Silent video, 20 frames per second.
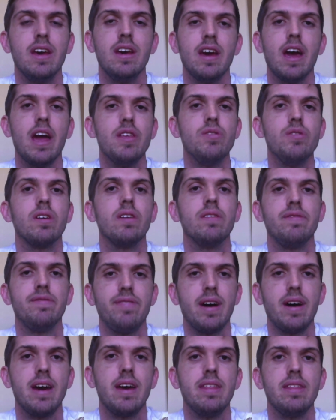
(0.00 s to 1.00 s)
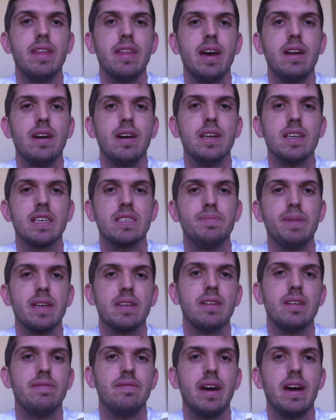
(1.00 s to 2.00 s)
and you can find that
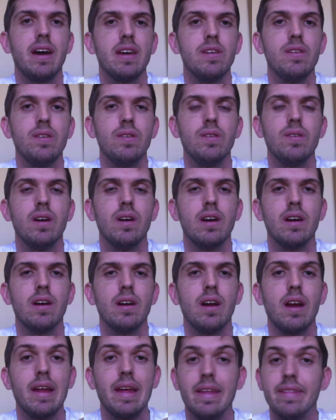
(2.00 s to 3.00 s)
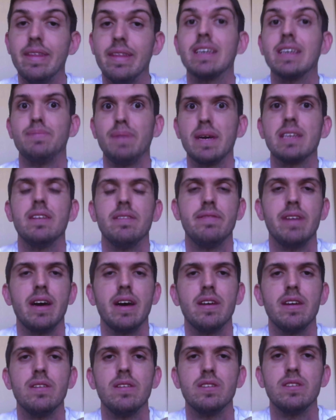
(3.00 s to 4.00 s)
unexpected value and the expected
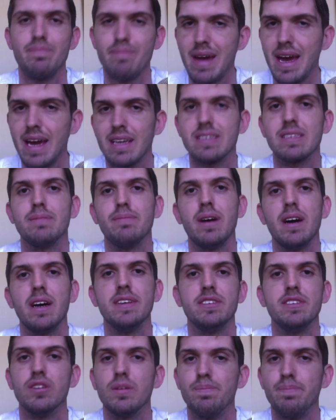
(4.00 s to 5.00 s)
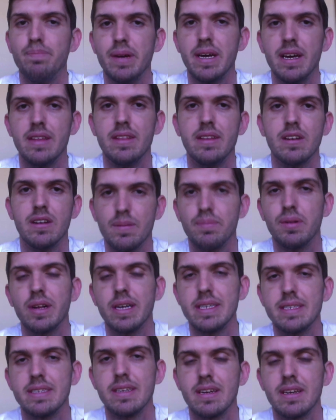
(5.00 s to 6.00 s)
value to maximize your bet that you're
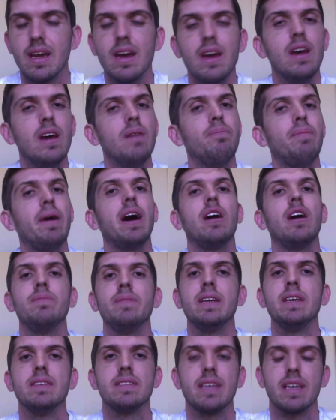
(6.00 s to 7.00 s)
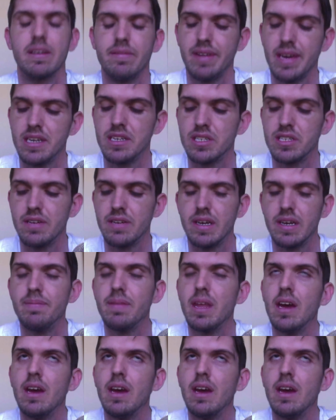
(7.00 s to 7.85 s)
placing, by all means take advantage of it.